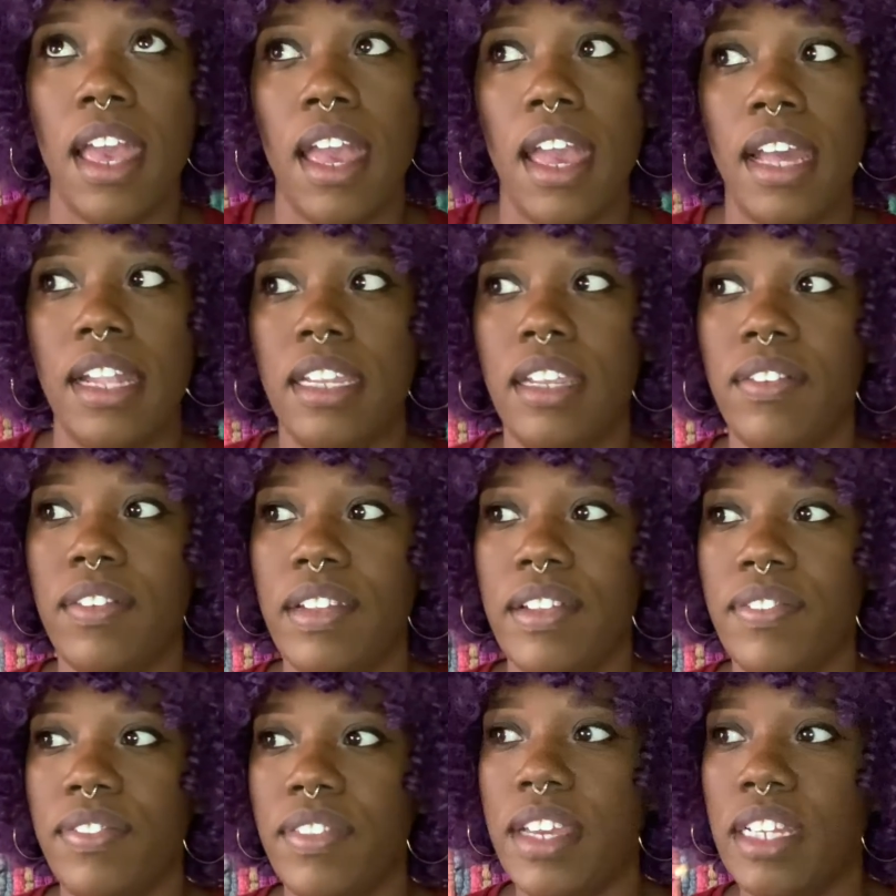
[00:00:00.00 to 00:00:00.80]
And even
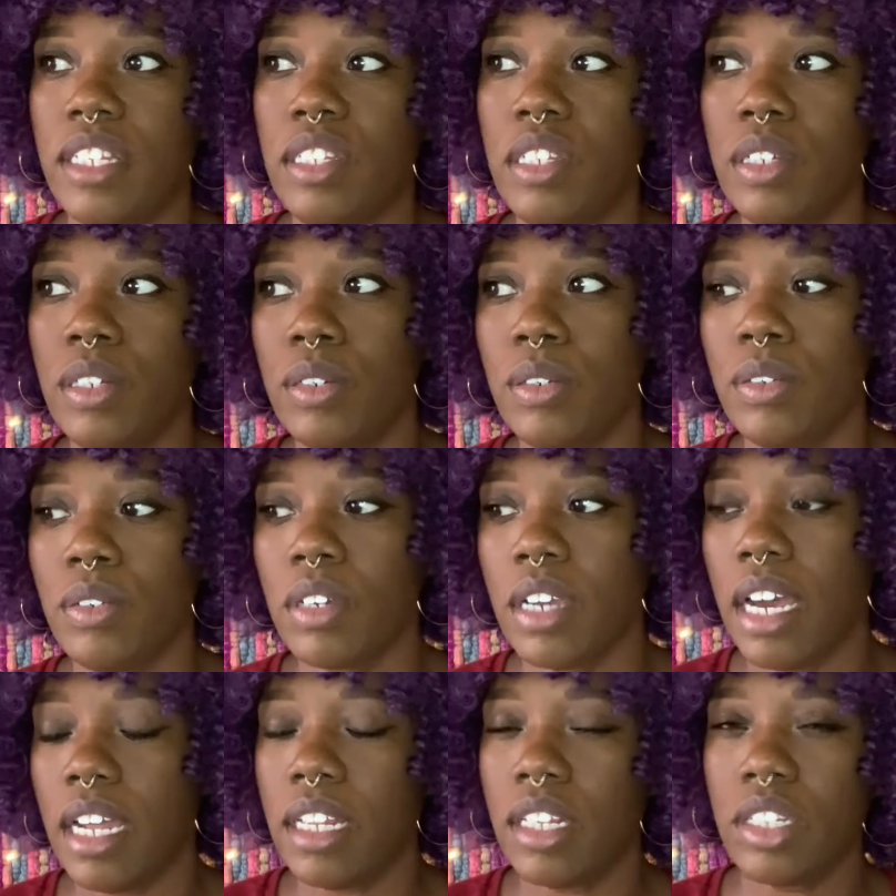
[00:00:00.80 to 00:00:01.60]
if do
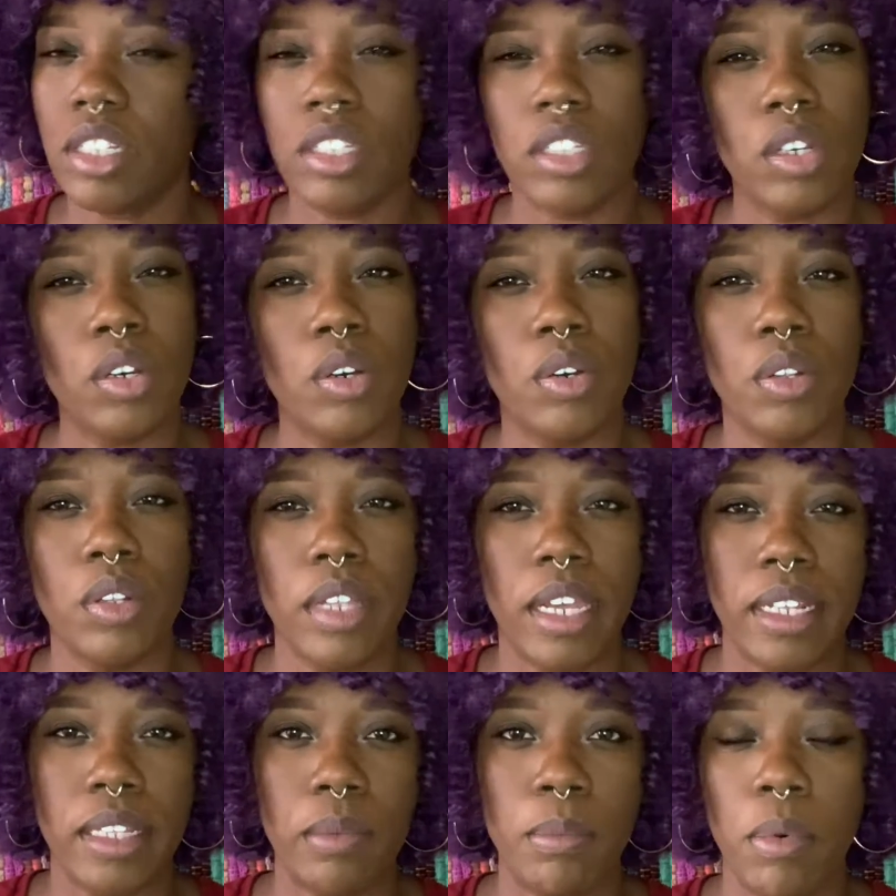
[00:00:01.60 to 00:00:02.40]
kind of show
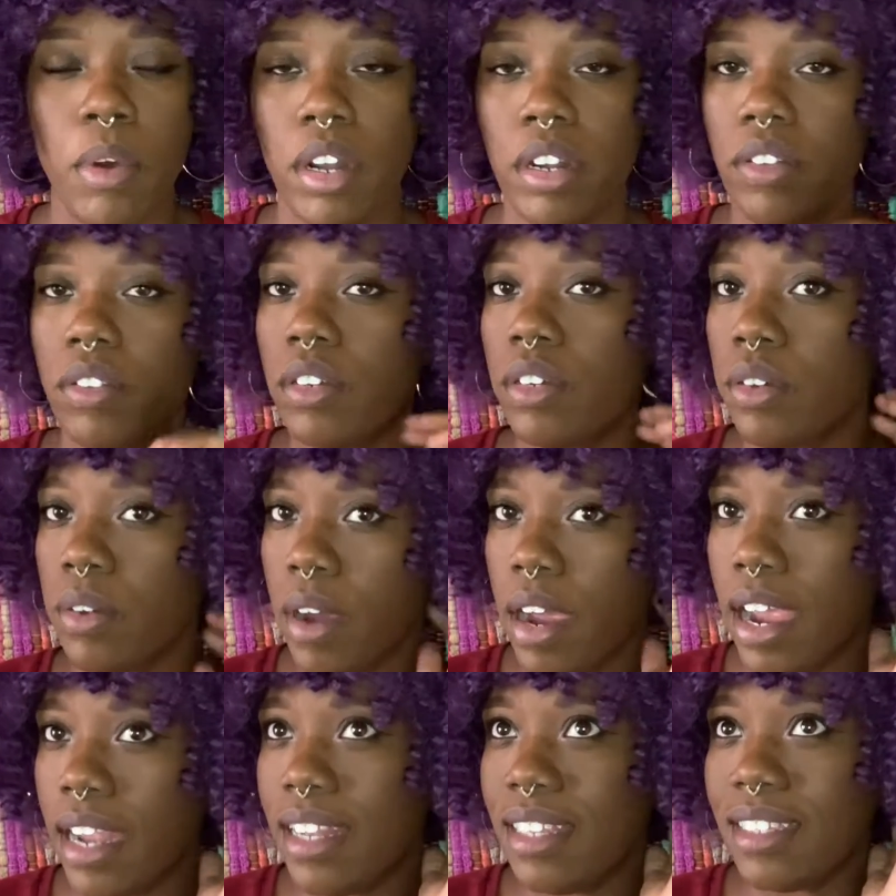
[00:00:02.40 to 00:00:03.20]
like the part of the
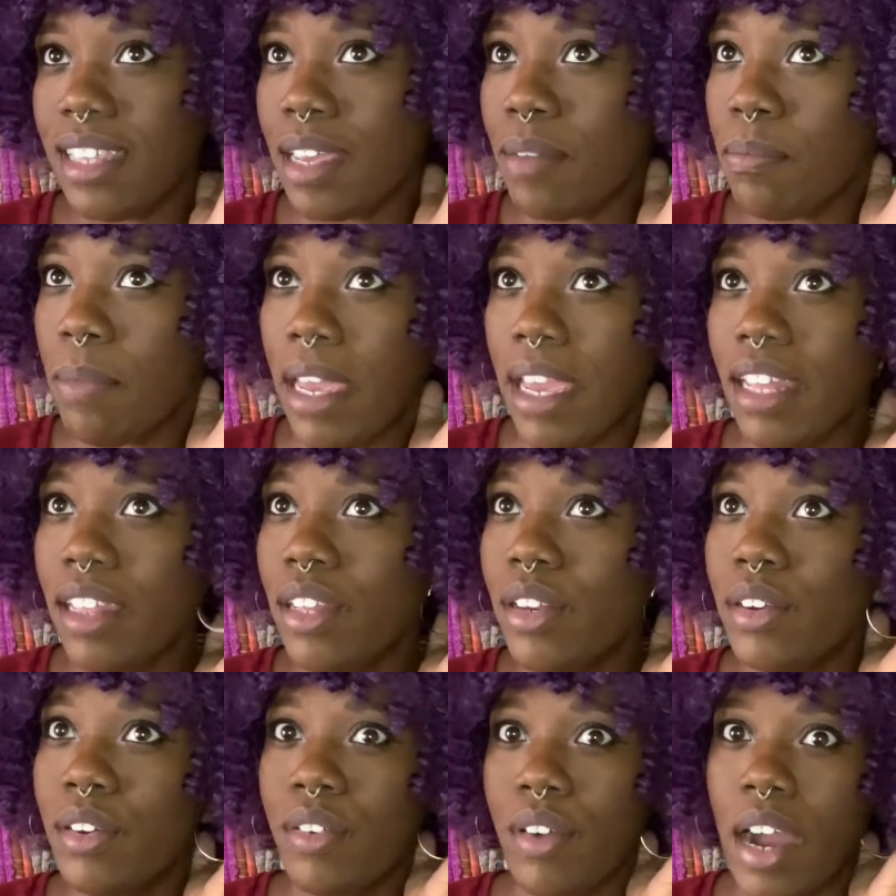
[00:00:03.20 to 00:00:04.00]
grind, it's like, man,
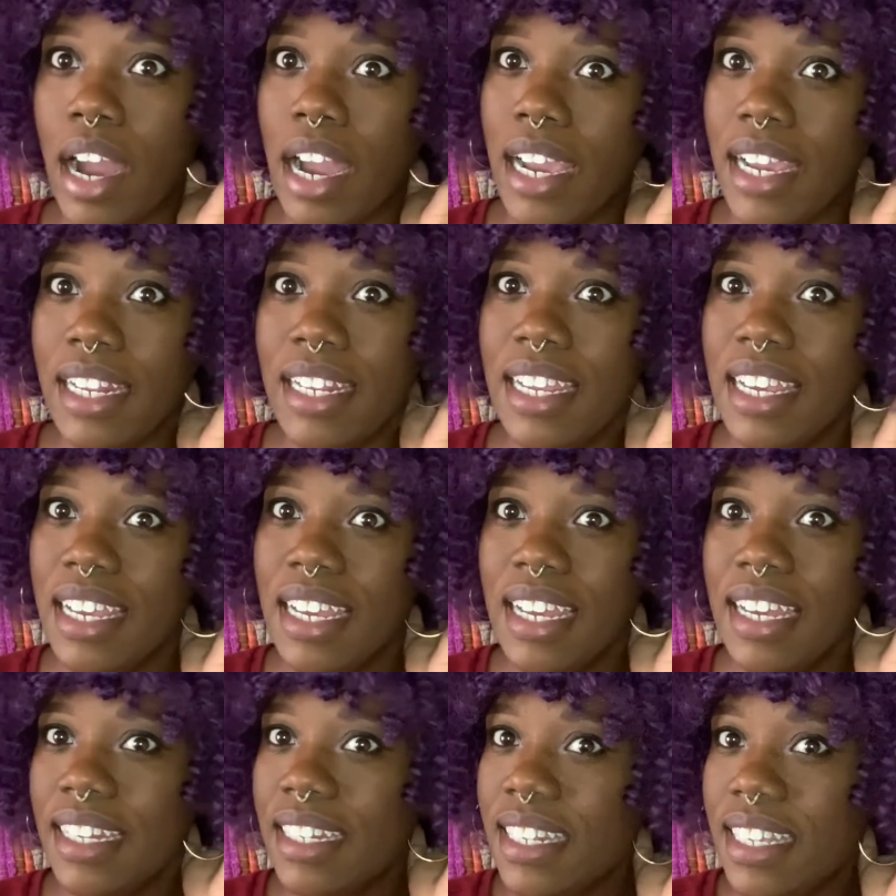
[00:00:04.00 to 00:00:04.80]
their grind
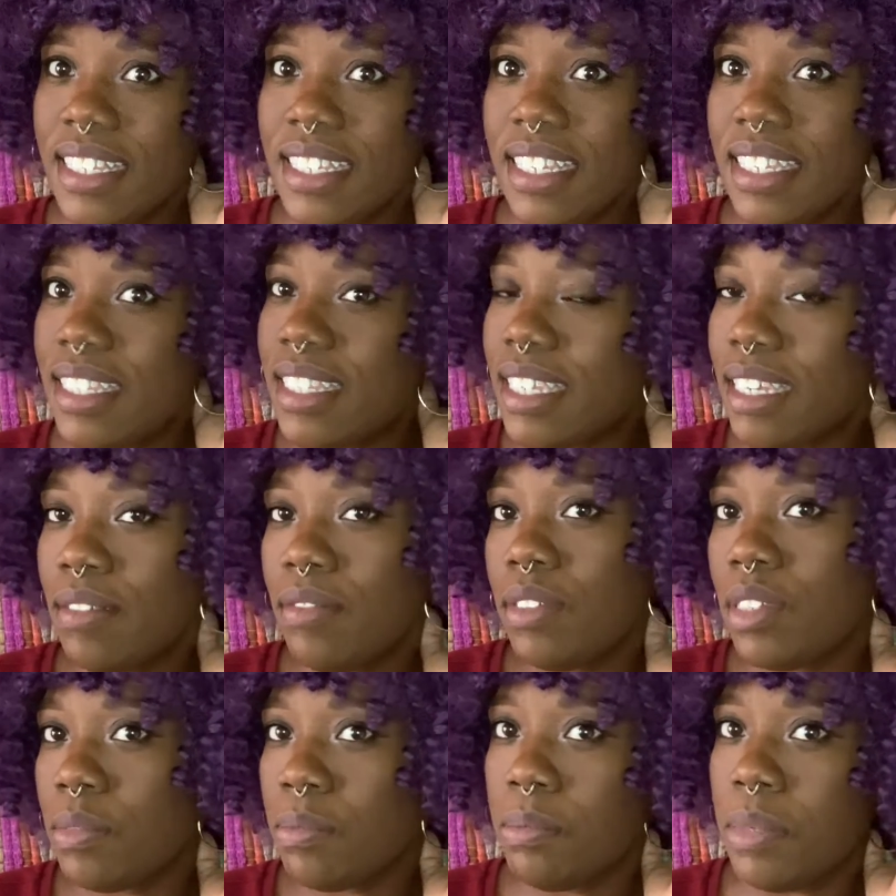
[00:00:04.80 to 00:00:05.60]
doesn't seem
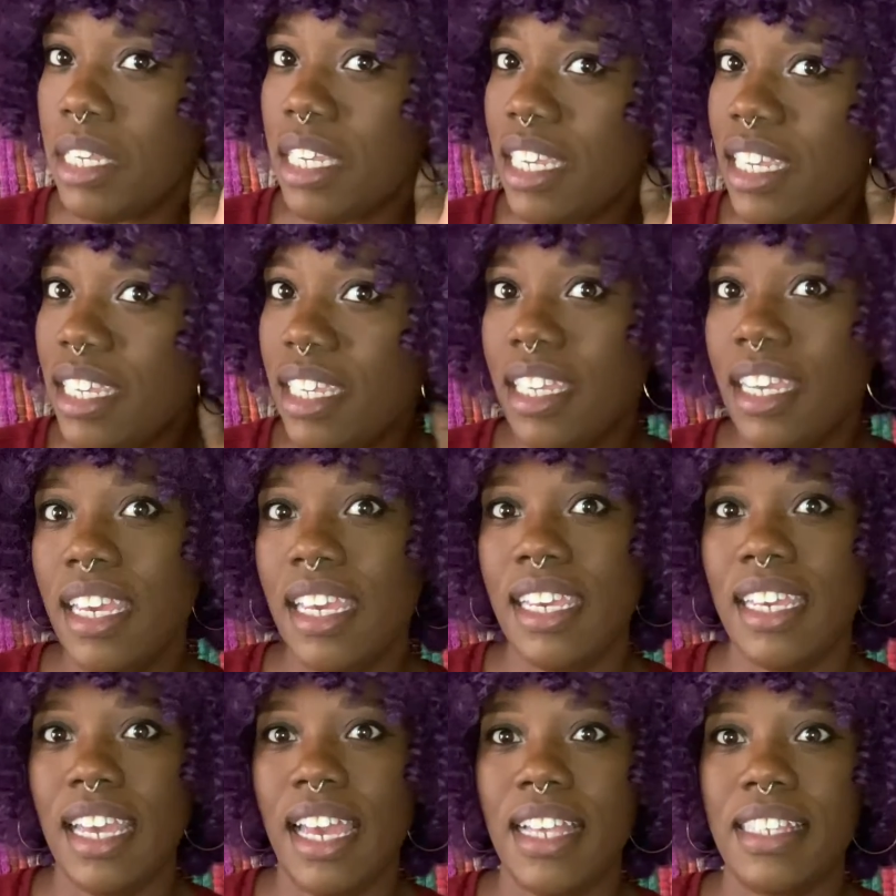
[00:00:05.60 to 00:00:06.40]
to be
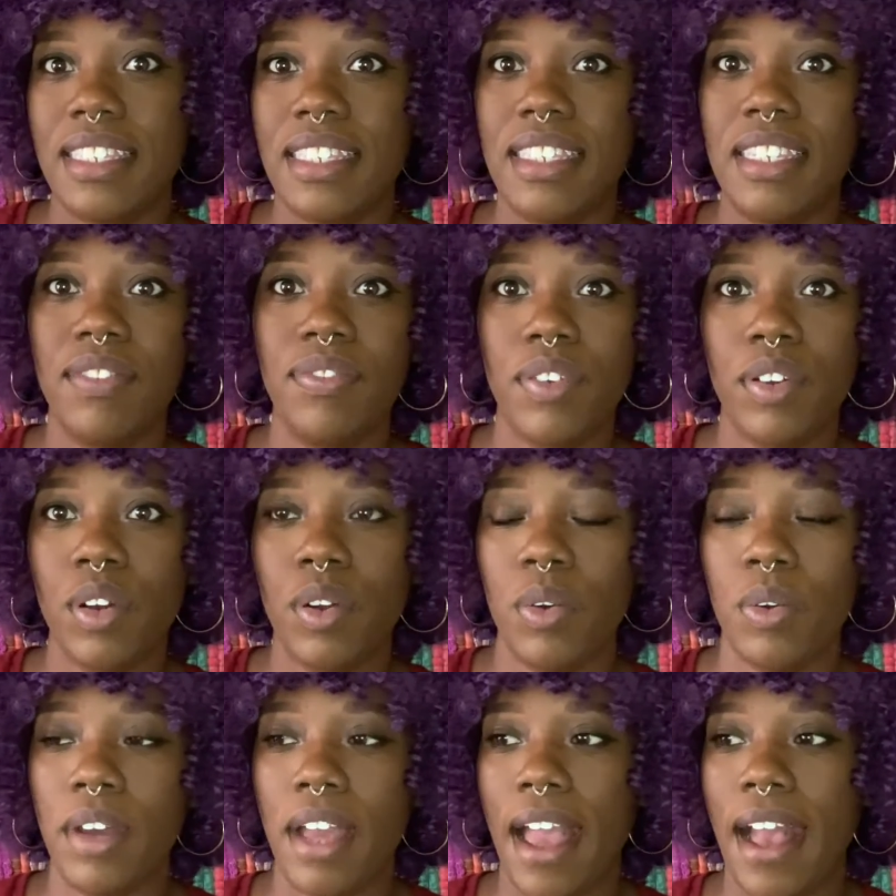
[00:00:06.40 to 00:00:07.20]
as
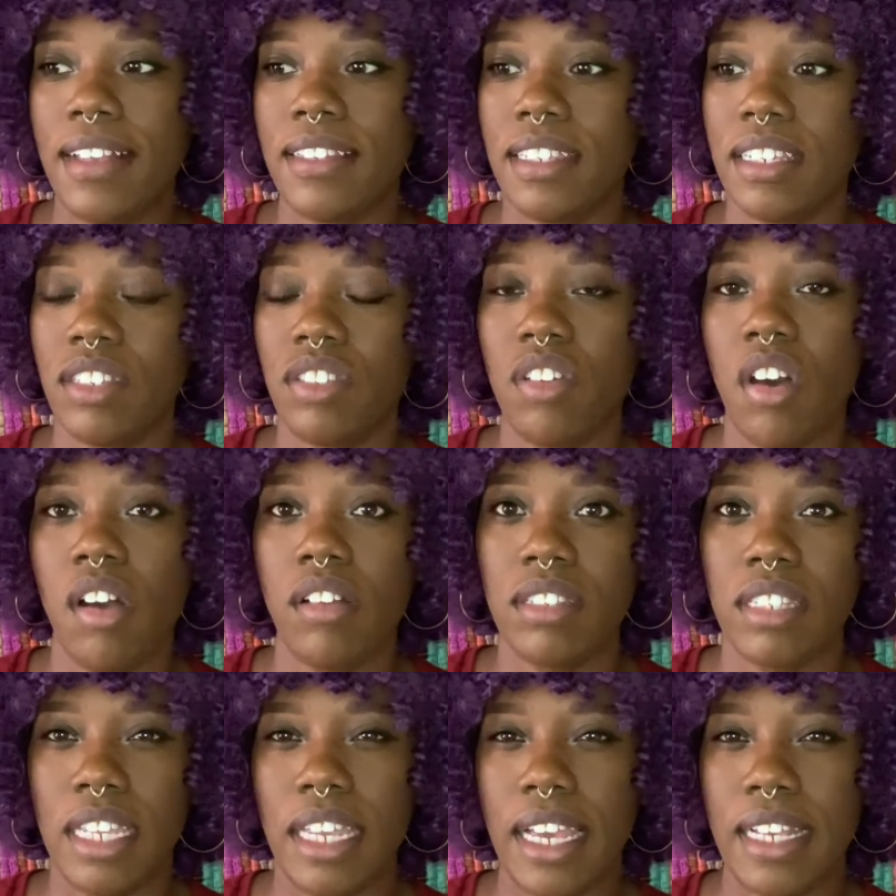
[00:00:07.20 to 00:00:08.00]
difficult, as
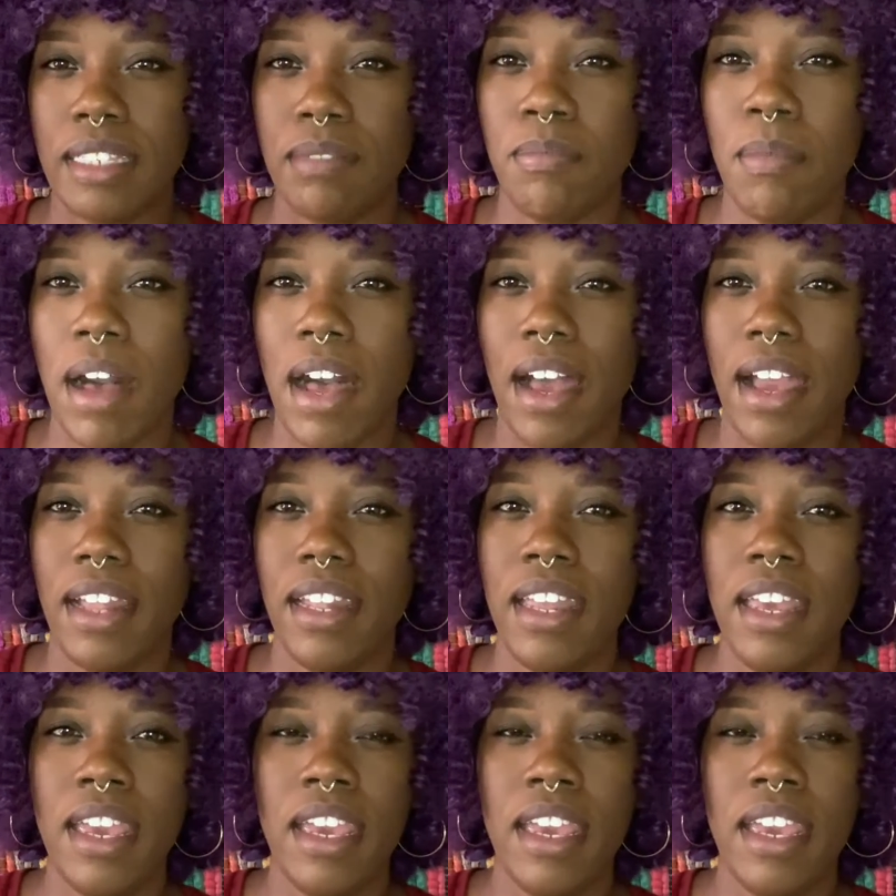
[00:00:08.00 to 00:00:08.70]
exhausting as mine.